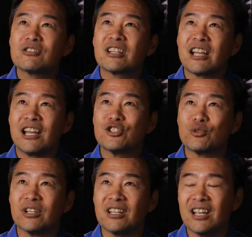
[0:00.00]
how's the
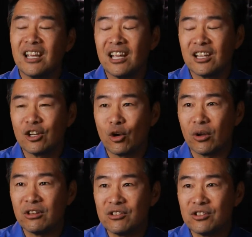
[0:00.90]
country
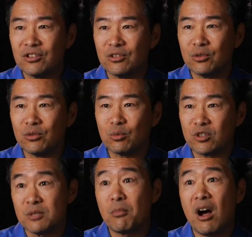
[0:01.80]
going
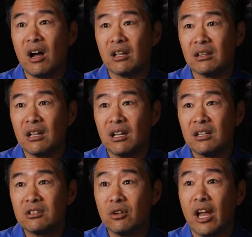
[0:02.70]
to respond
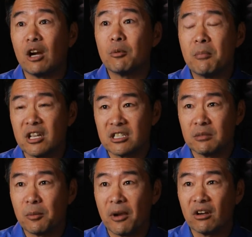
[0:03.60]
to Arab and
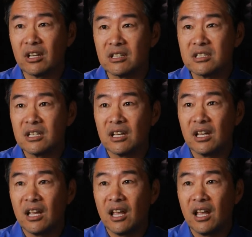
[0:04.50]
Muslim Americans?